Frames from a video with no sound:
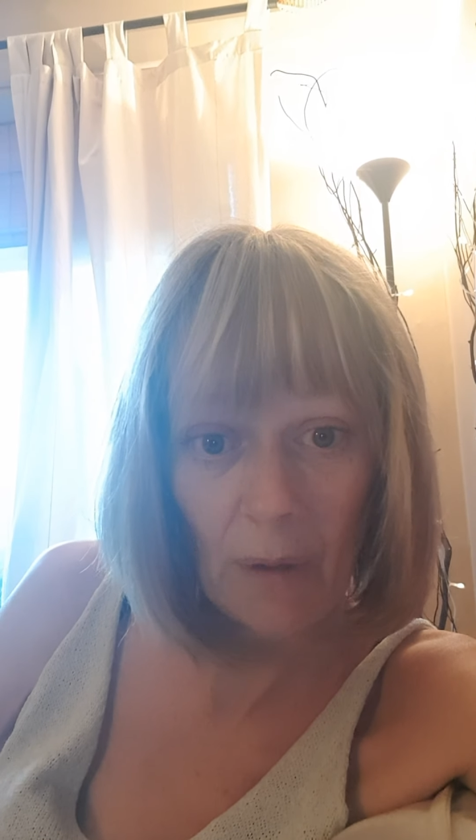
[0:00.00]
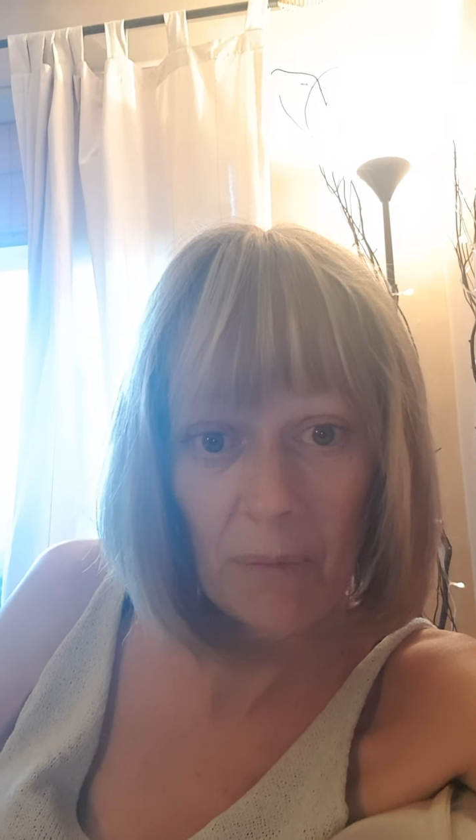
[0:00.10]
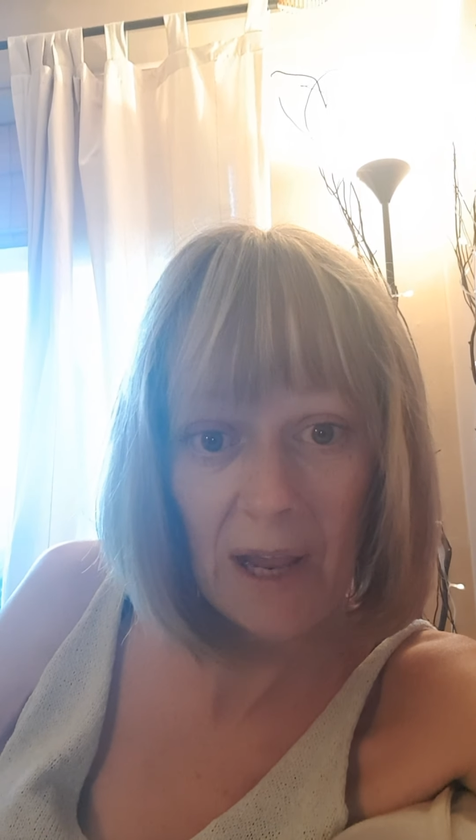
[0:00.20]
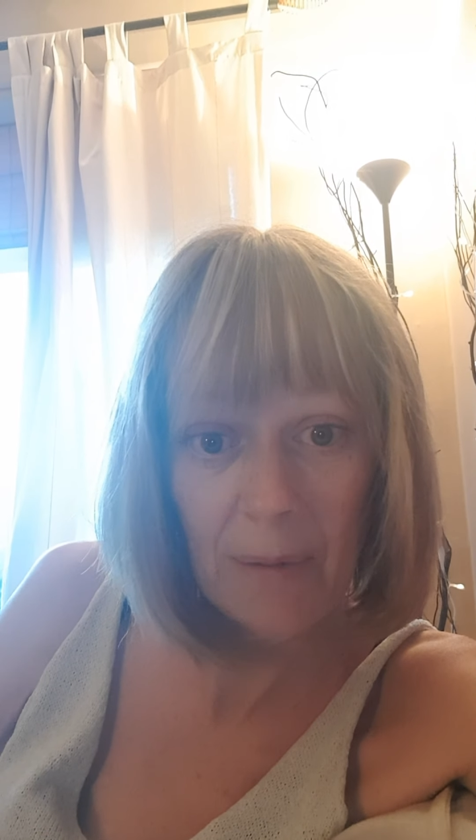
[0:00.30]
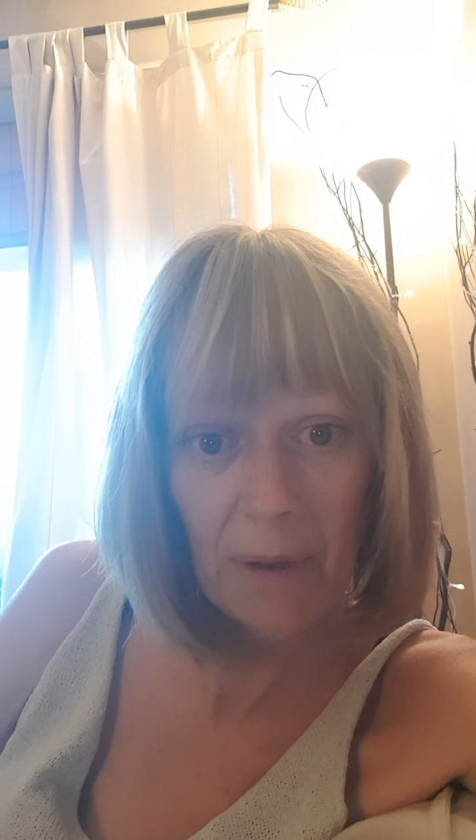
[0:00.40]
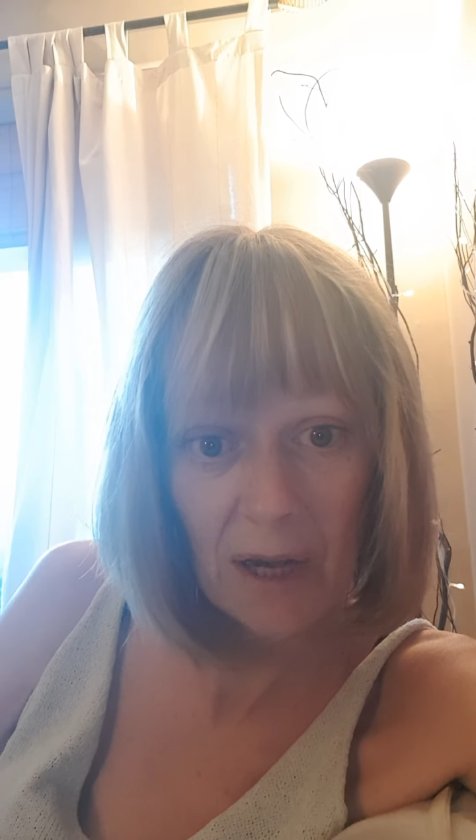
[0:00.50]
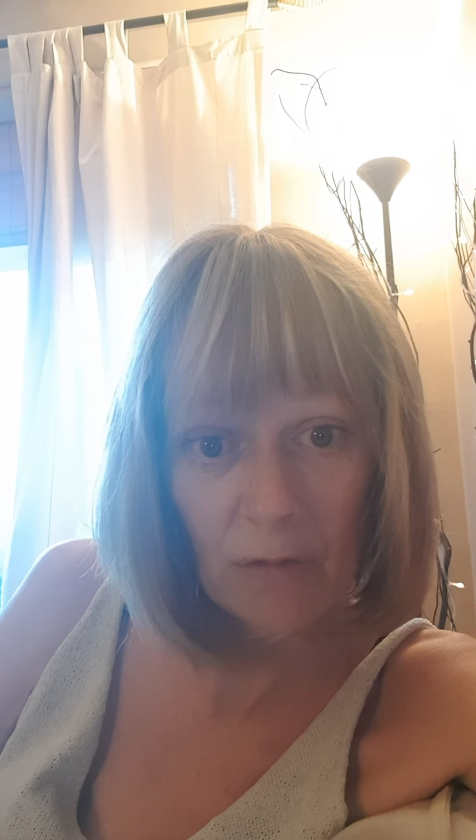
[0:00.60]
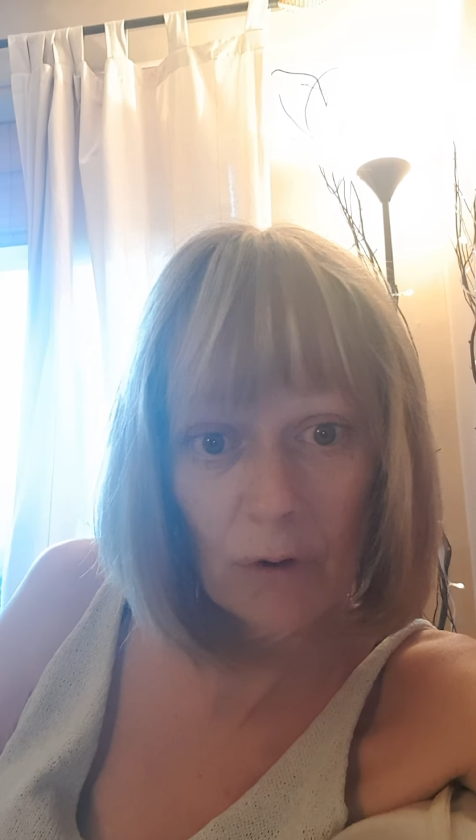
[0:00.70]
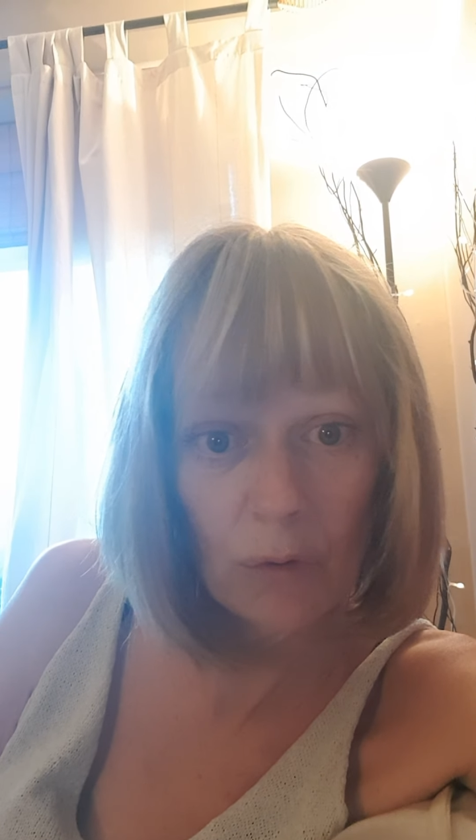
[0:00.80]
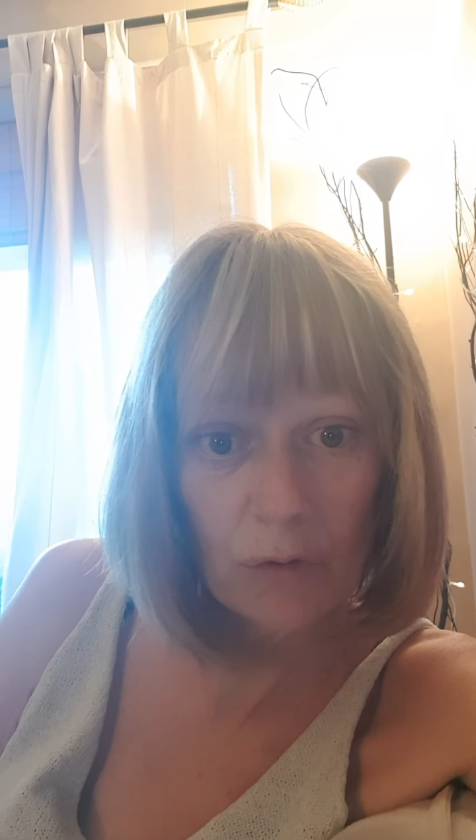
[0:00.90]
playing by the
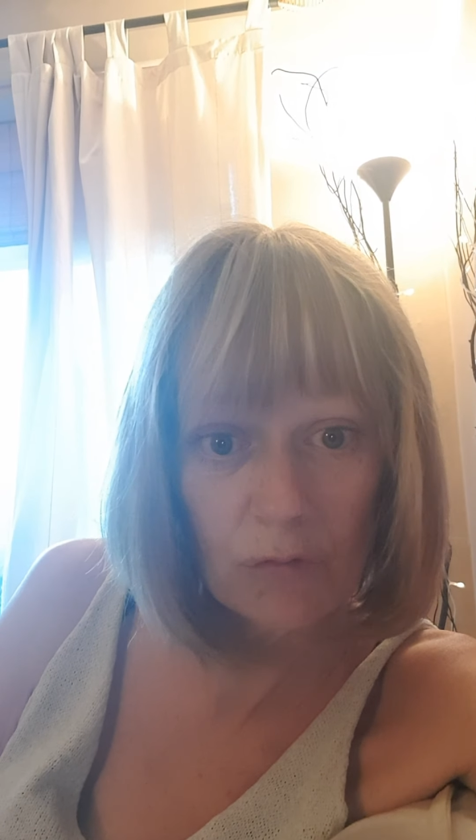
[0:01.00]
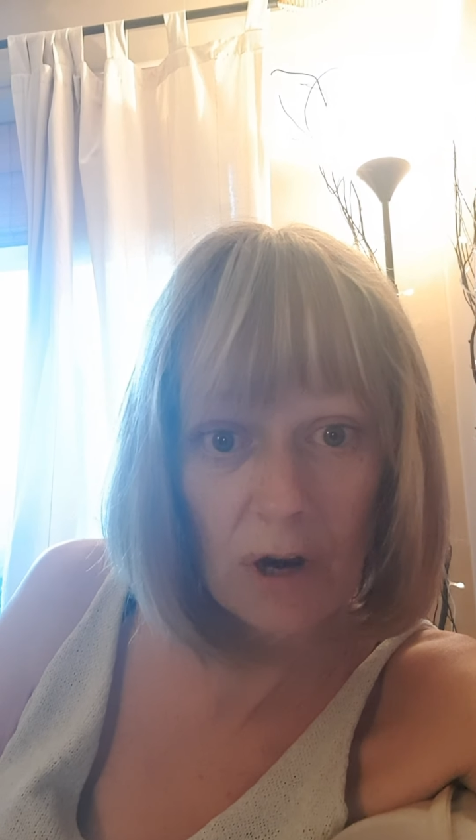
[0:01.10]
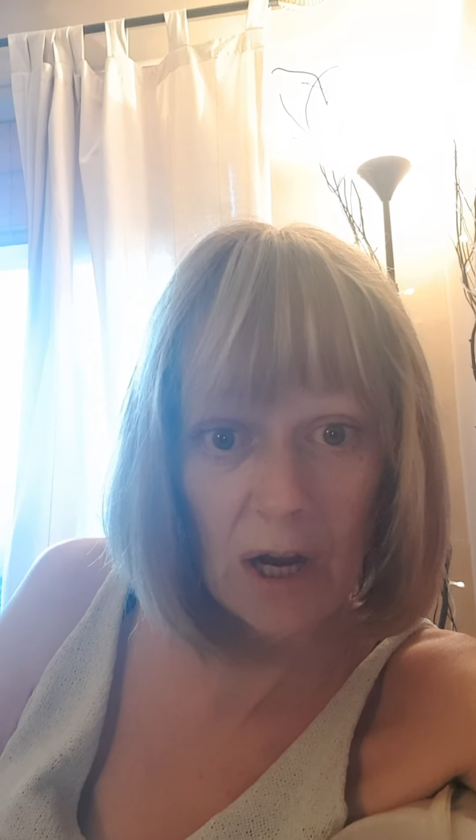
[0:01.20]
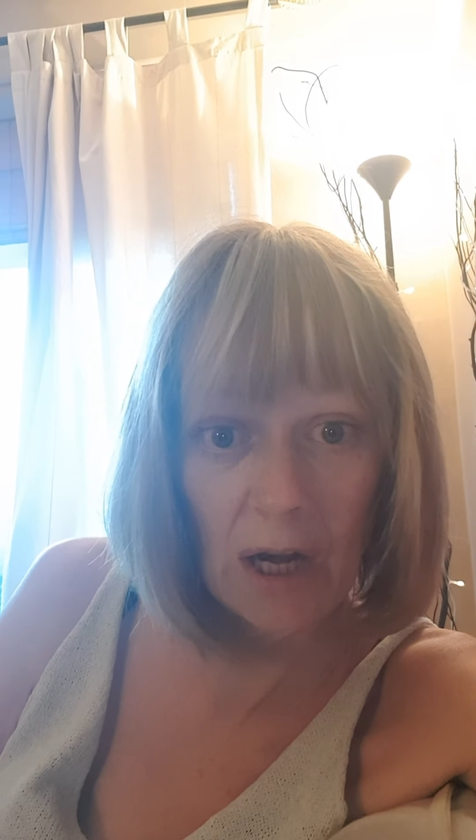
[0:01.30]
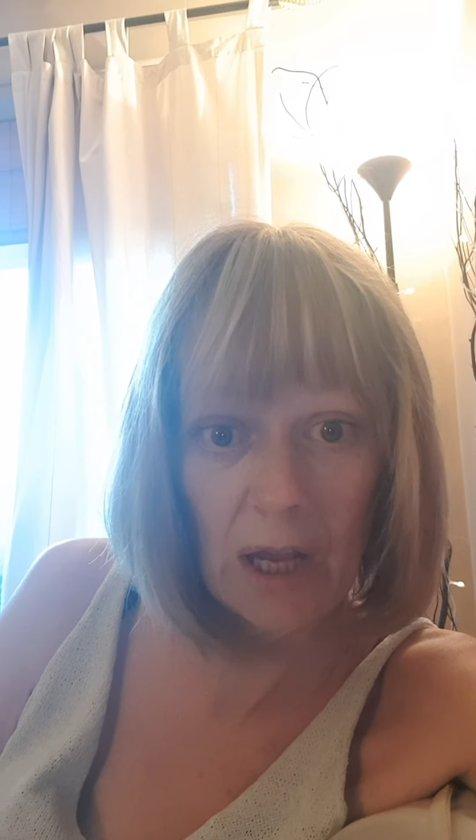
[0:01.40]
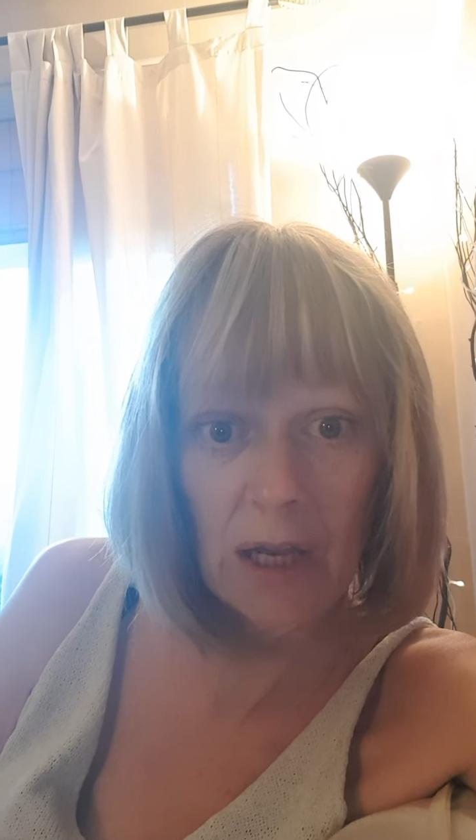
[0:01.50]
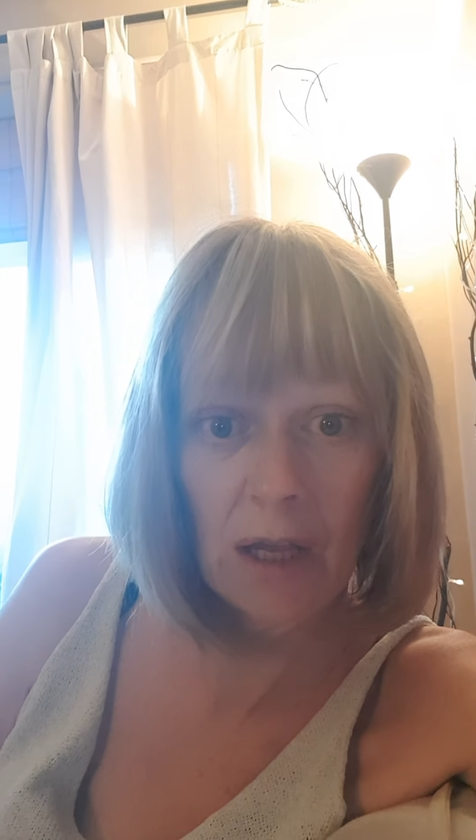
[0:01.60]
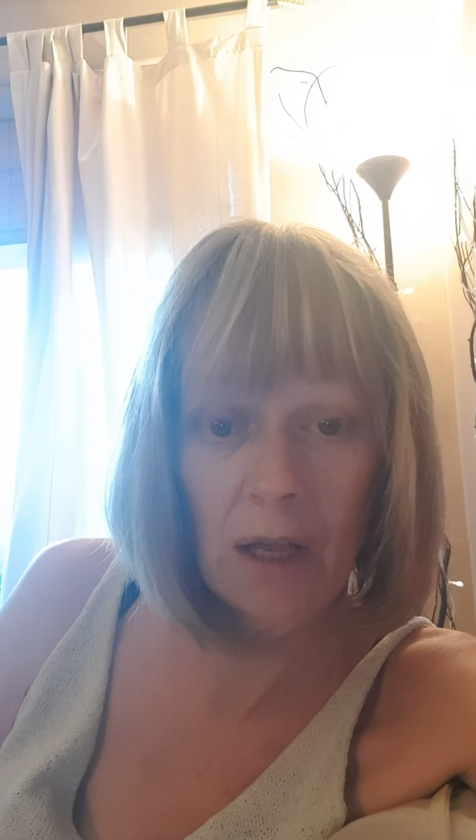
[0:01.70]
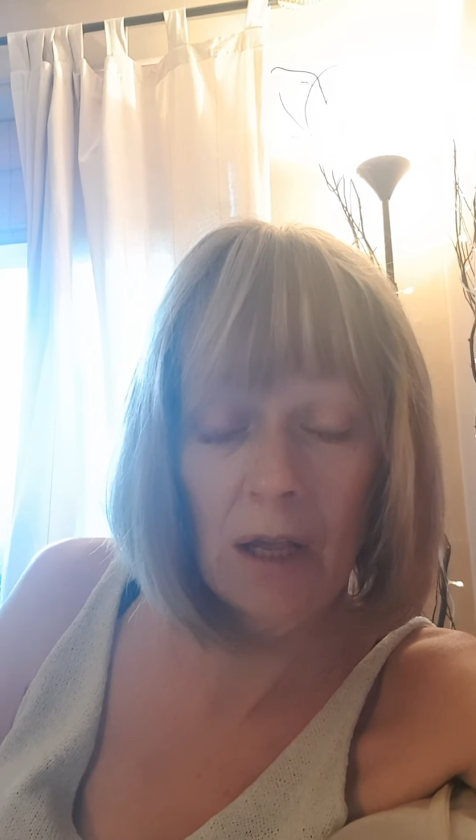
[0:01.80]
rules, really.